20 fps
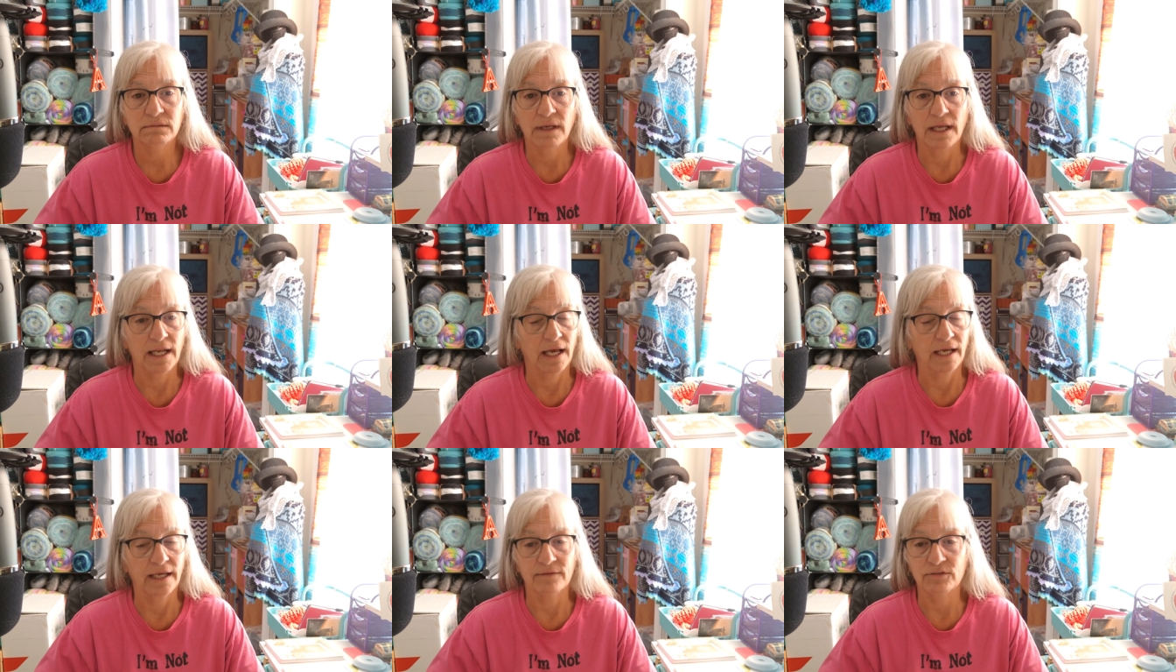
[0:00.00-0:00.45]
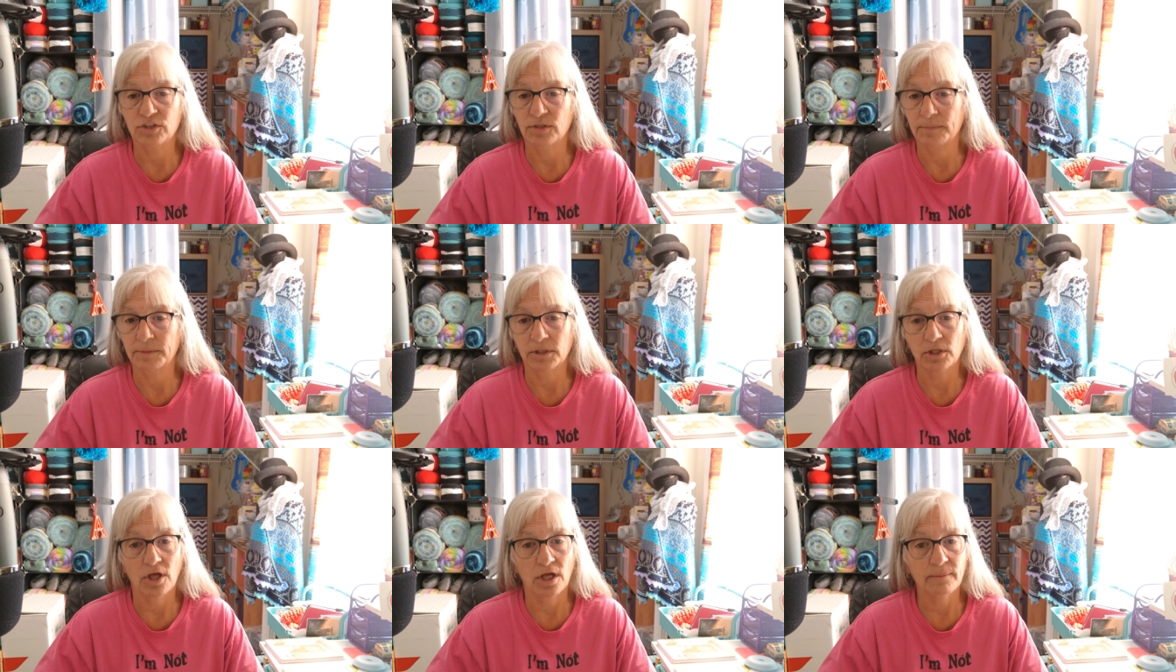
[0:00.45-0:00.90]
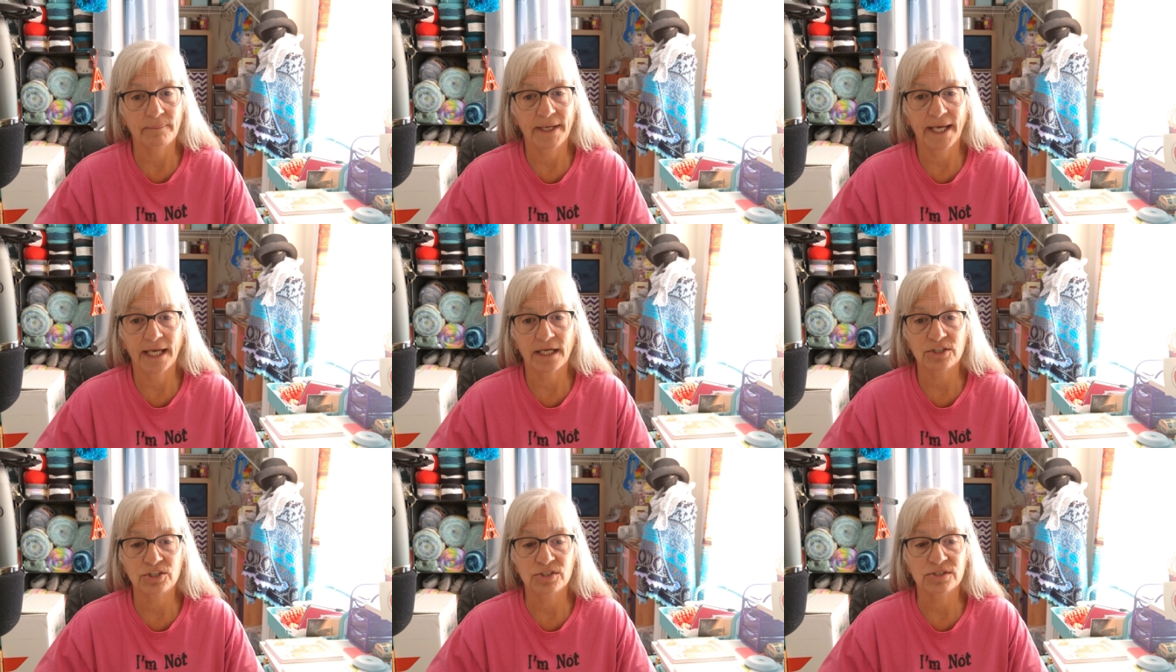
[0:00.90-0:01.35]
and I have shipped a lot of
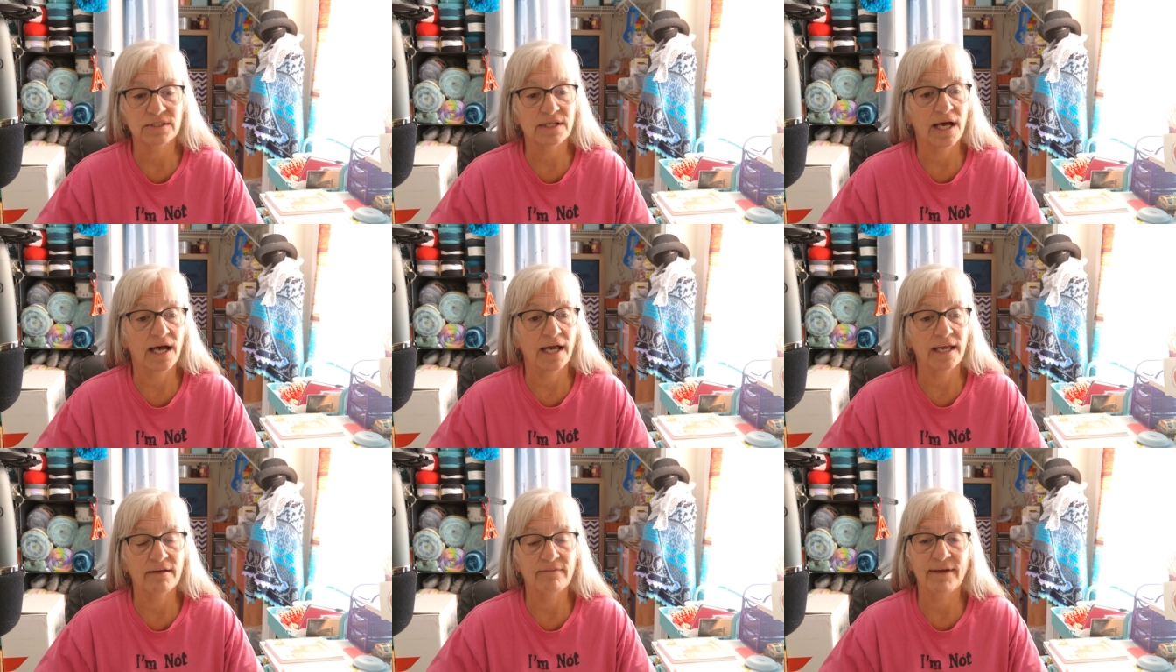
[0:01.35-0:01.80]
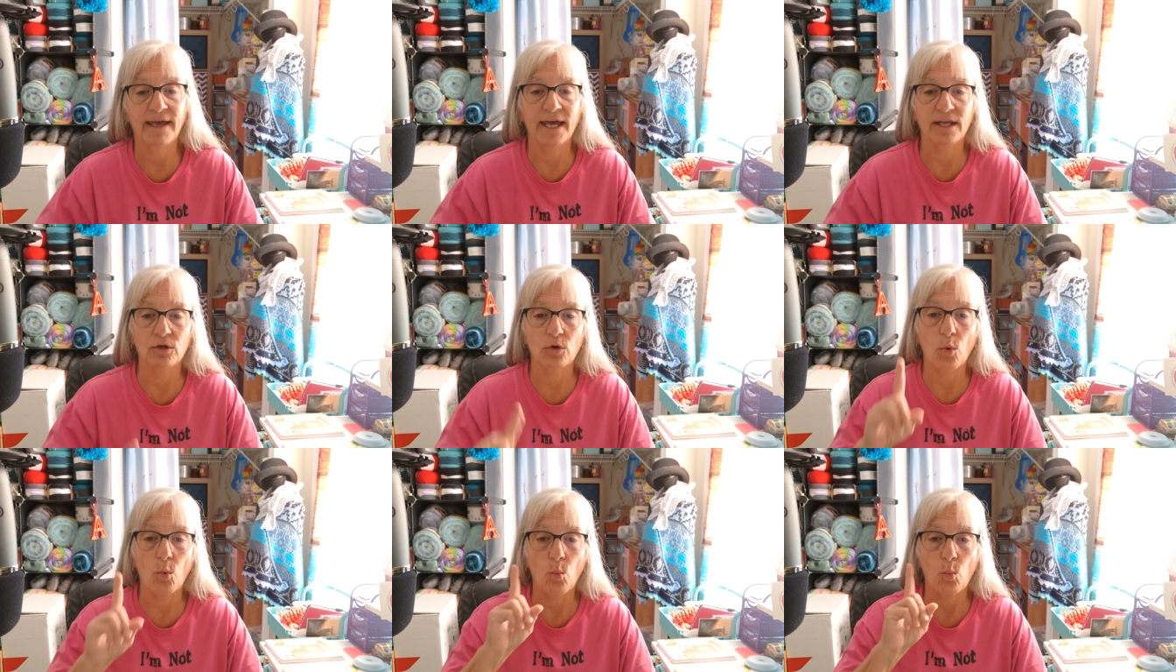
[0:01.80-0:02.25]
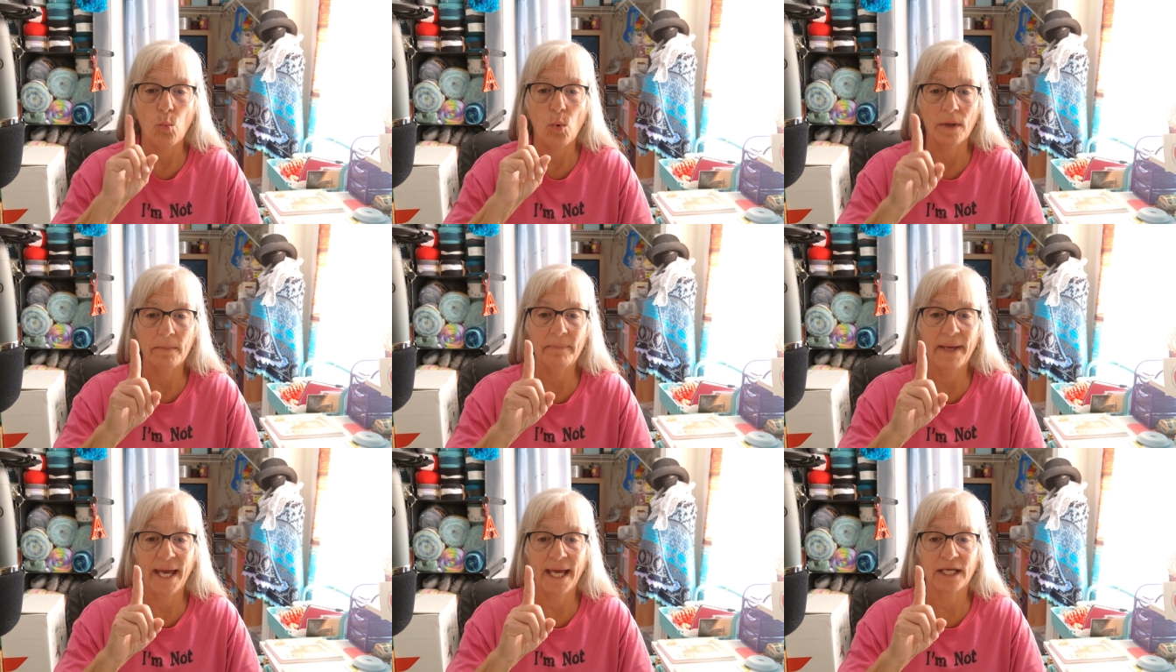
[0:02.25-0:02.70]
packages, I have had
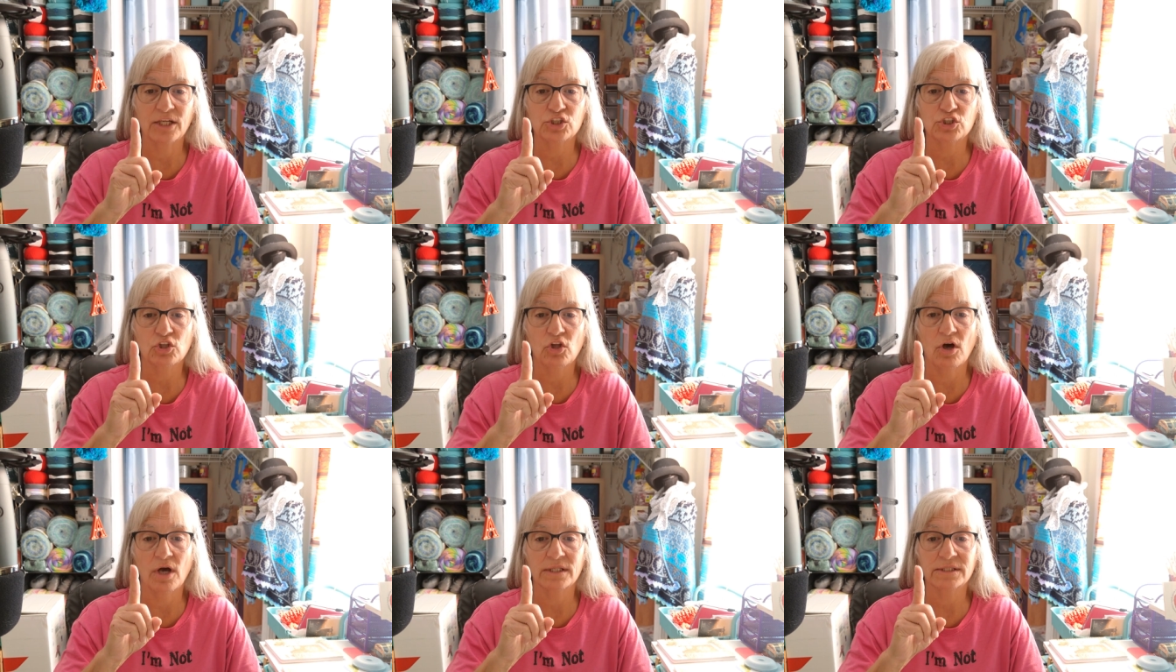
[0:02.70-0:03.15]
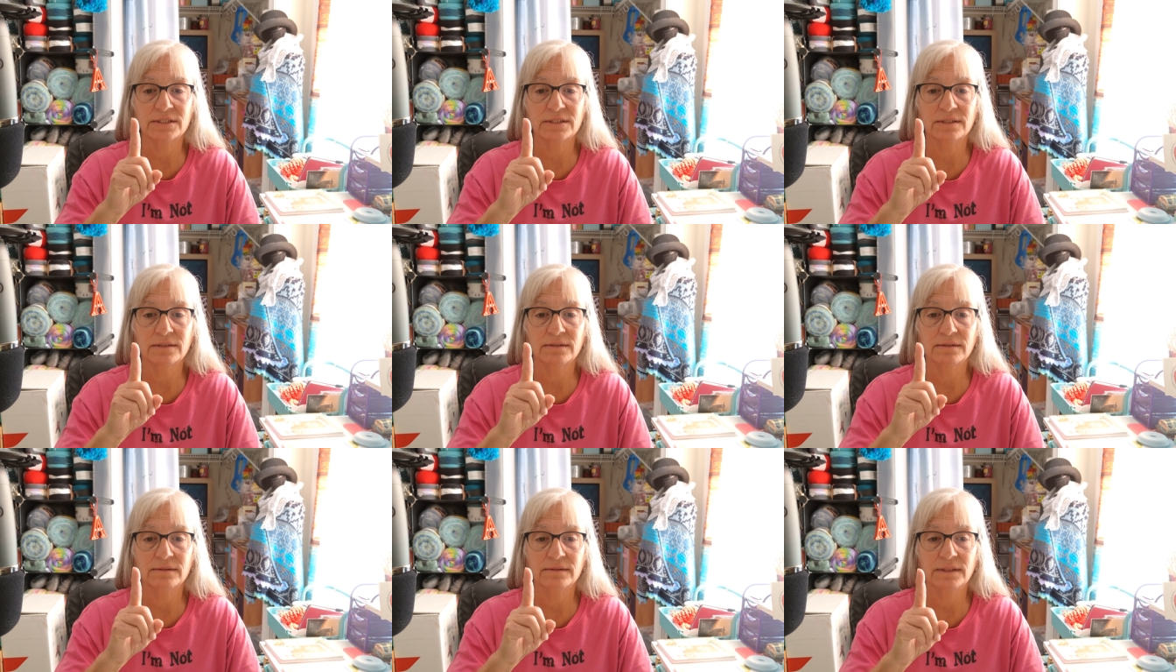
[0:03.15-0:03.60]
one package lost